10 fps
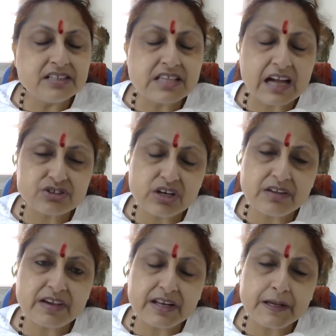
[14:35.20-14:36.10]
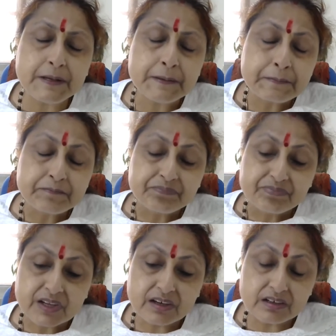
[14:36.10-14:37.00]
And it's actually very
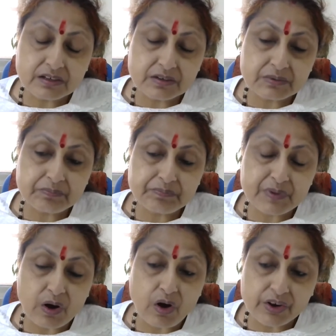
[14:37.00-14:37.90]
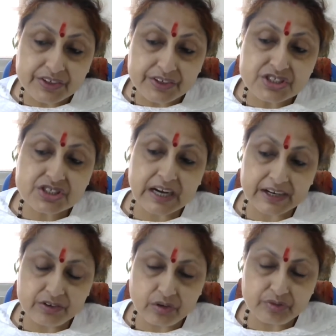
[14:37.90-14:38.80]

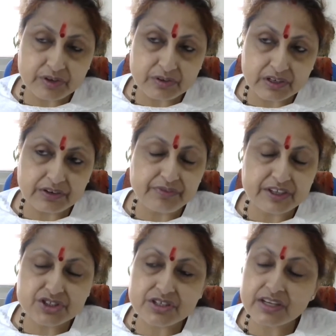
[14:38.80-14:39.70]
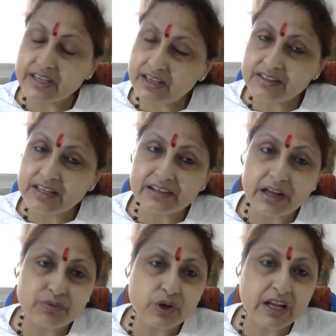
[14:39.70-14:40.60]
honest kind of a confession again
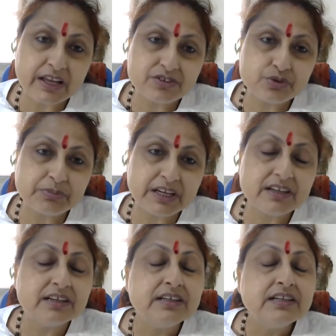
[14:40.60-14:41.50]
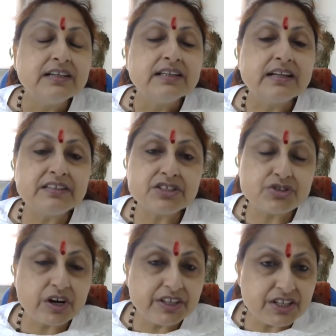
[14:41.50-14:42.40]
that I would like to make, that
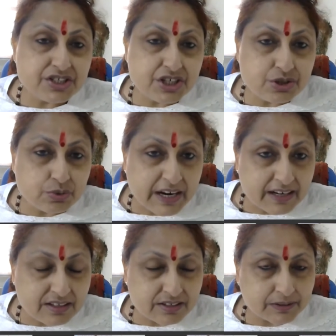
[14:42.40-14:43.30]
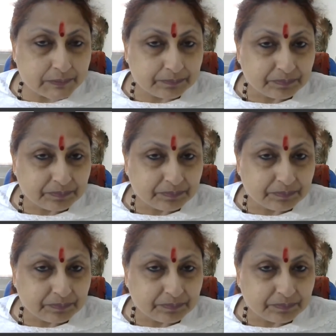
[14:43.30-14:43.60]
it's not easy to get